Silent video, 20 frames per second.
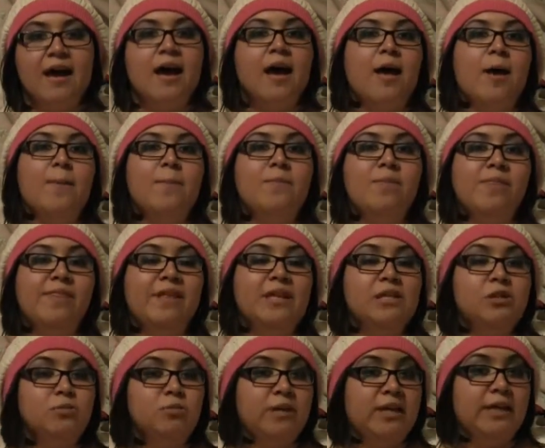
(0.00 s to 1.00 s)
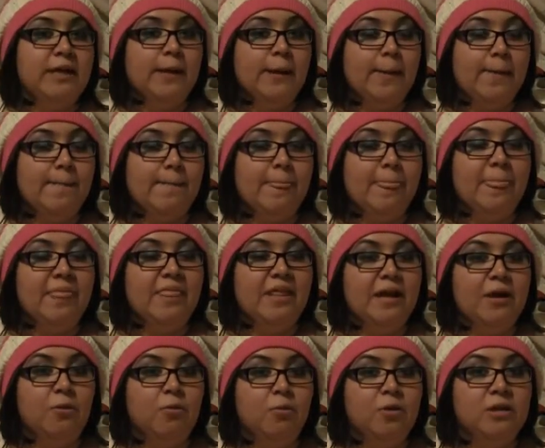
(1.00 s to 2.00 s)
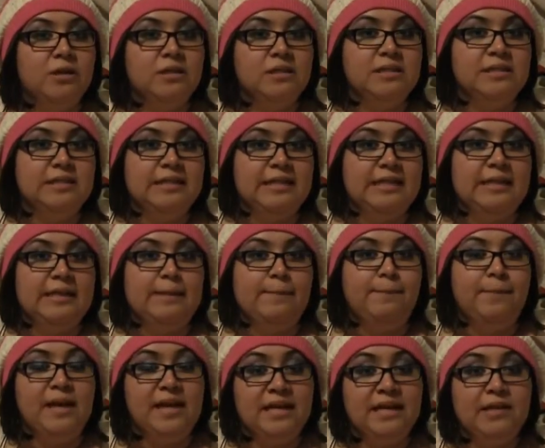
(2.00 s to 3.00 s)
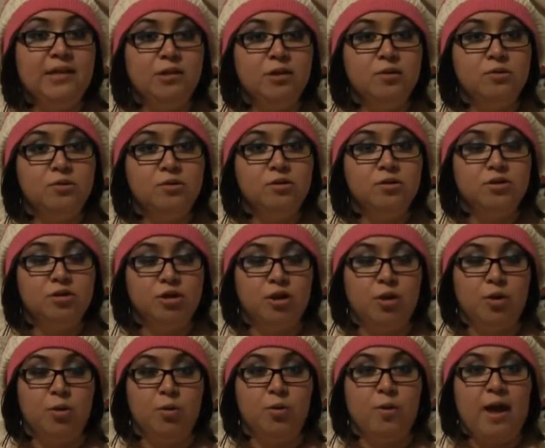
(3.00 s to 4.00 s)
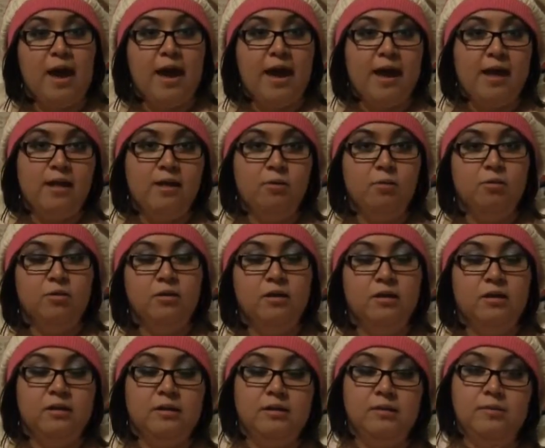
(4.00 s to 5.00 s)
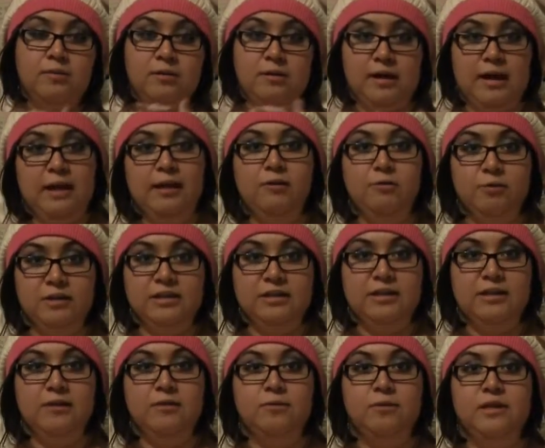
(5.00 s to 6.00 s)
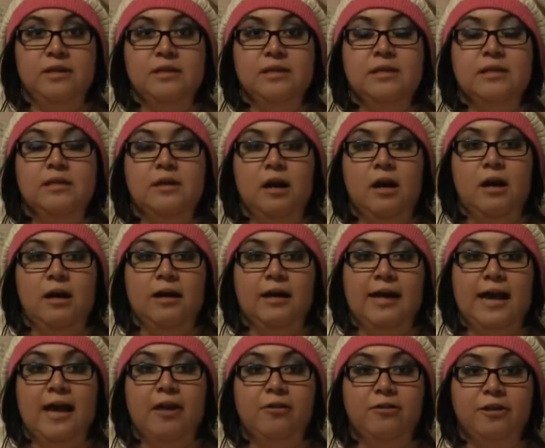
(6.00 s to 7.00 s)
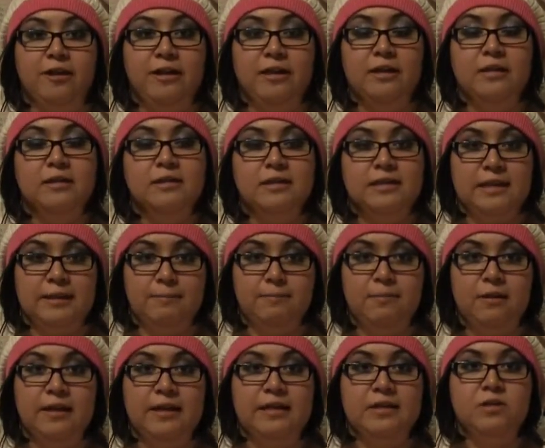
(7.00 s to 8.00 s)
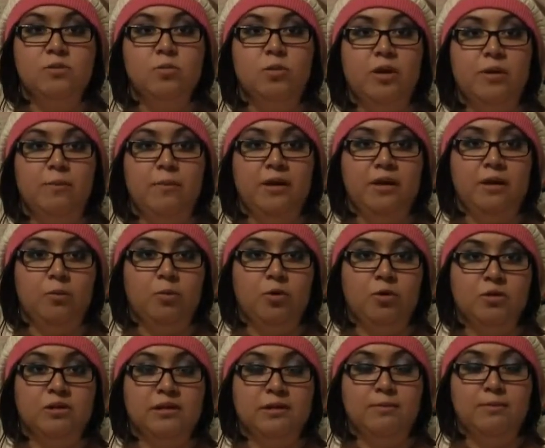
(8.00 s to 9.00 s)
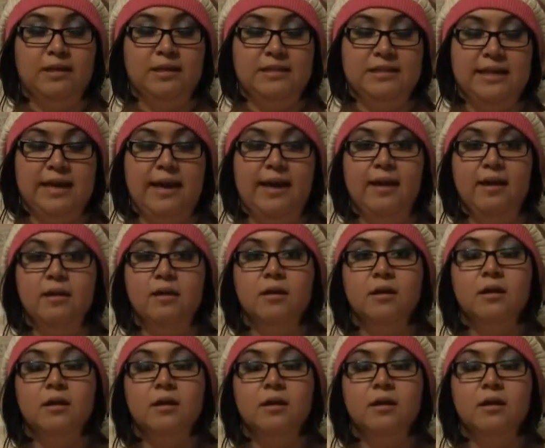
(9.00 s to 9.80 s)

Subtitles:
This week, there was the Paying Dues show at the Eloquent Delinquents Gallery, the same place where Money World took place at,